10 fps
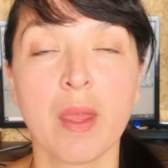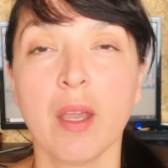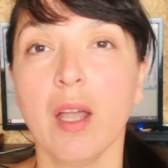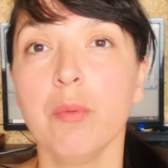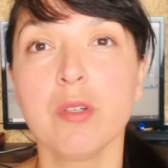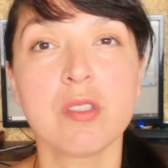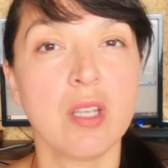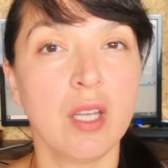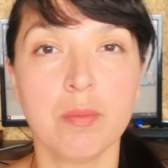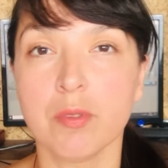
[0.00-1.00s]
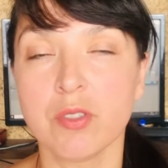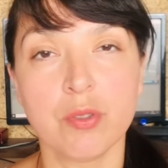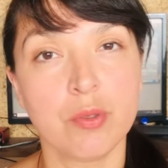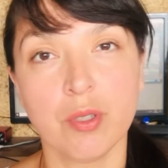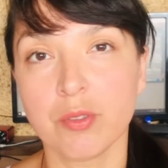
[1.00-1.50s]
I wasn't able to
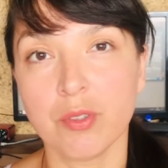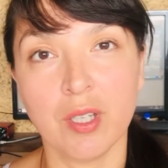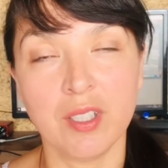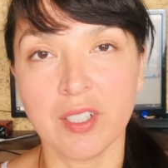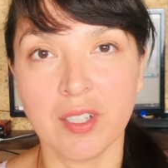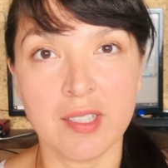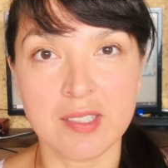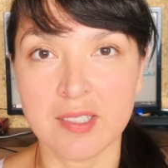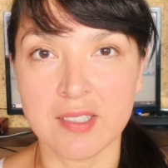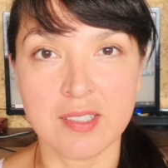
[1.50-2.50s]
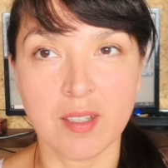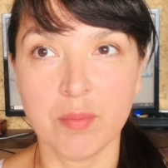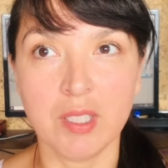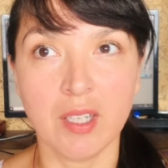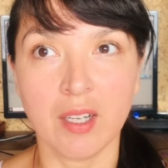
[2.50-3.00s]
go to any classes. I
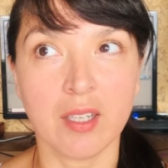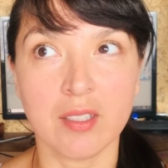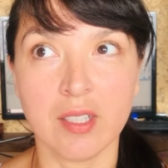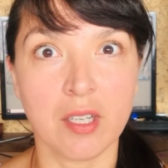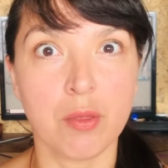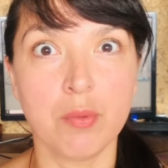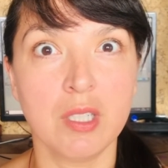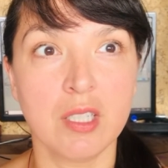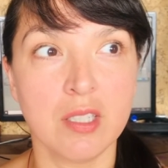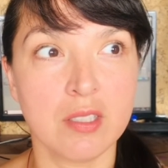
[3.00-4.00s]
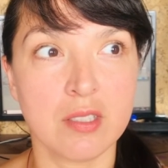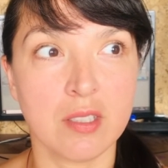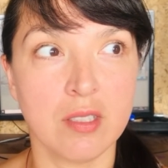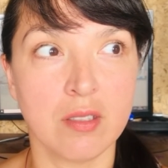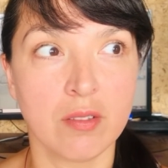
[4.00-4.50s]
mean, I got like 3 kids
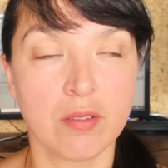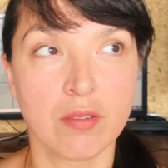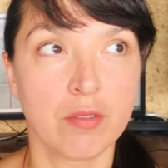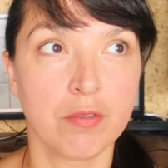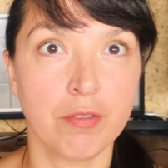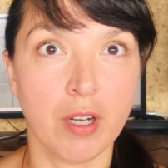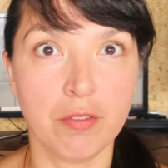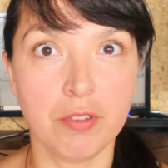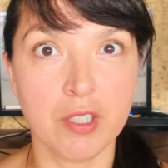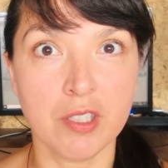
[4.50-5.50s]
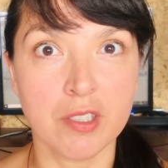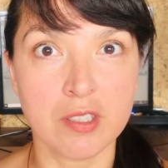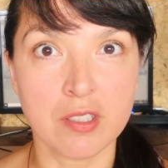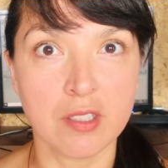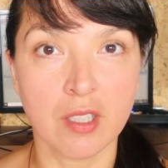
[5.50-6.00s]
in 5
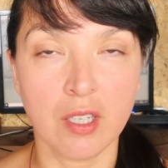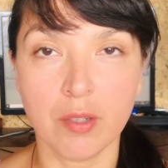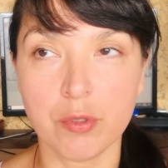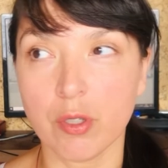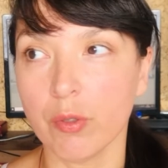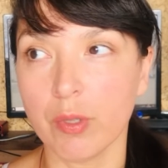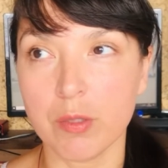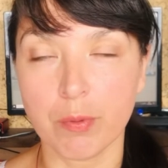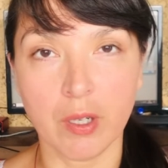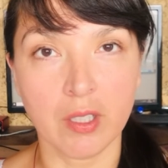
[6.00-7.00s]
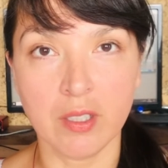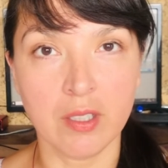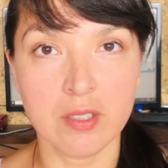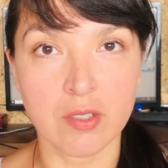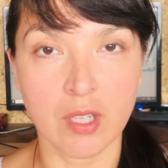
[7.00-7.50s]
years, and I was always
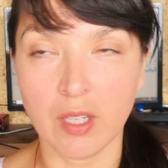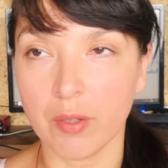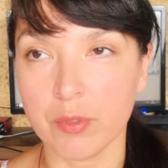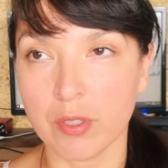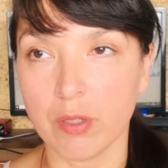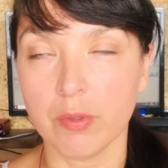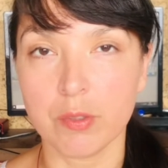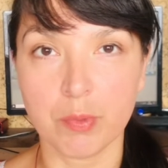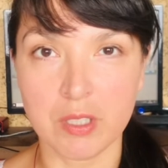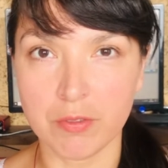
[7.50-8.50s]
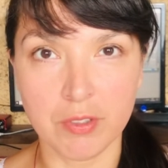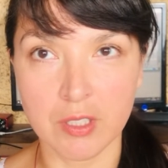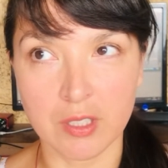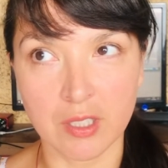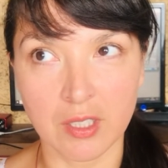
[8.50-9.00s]
pregnant, and I was always
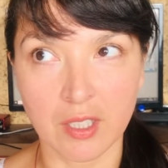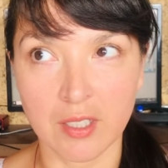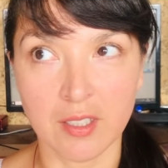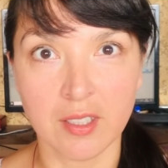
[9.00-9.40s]
breastfeeding, and